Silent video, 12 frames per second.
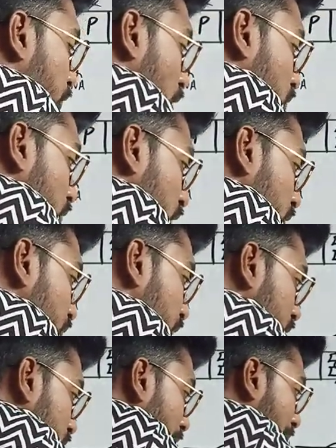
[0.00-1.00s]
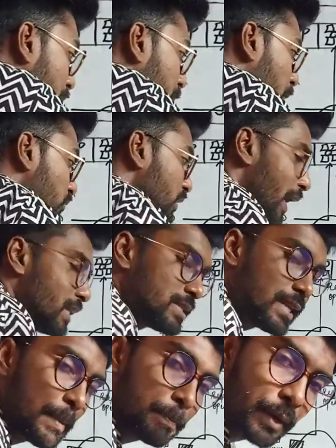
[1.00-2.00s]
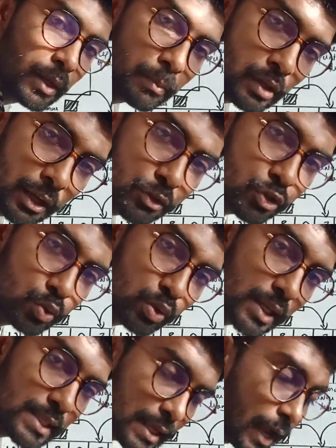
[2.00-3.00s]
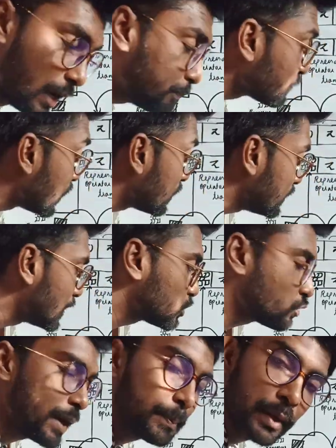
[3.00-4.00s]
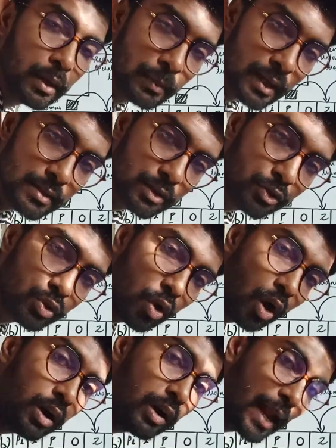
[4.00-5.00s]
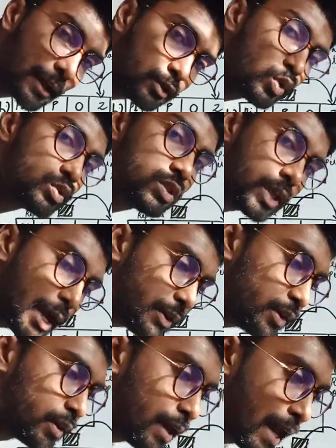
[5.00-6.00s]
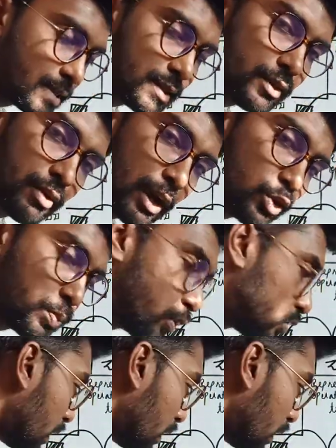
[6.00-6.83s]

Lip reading: forward with the help of the enzyme permease to the cell. That's why permease is called lactose carrier, as it transports